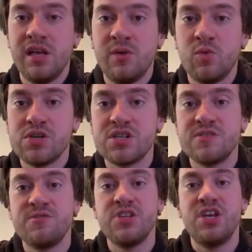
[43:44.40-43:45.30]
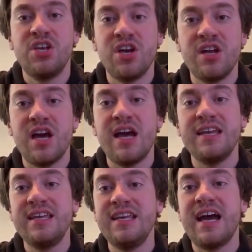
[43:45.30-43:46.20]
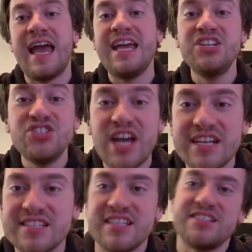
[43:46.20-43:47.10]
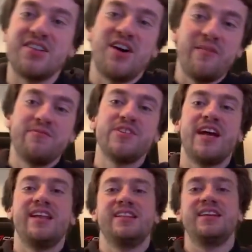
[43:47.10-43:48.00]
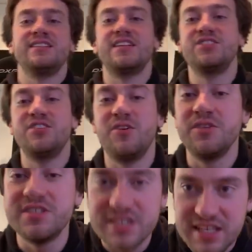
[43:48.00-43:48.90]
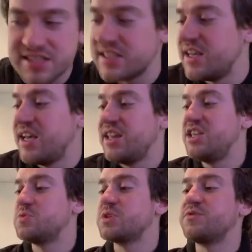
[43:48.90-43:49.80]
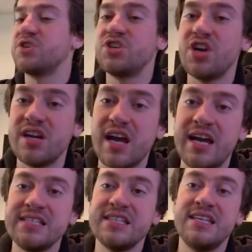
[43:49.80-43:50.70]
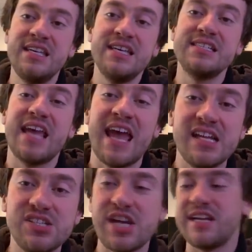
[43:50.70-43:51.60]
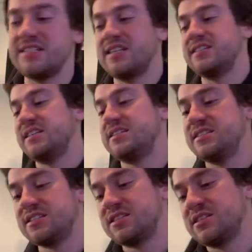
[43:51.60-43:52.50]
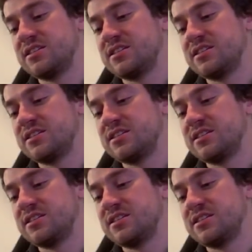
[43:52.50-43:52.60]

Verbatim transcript: it works for the Hyundai, Kia, and Genesis. Oh, I'm forgetting things. I should know these things. These work for Hyundais, Kias, and Genesises.